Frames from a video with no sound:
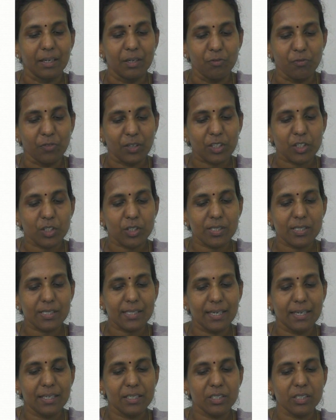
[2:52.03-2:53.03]

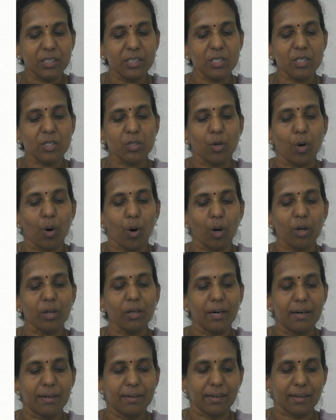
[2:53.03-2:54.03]
infectious agents or
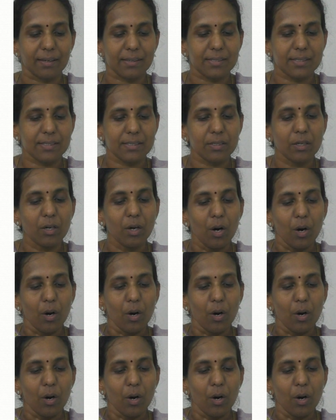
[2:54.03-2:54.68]
drugs.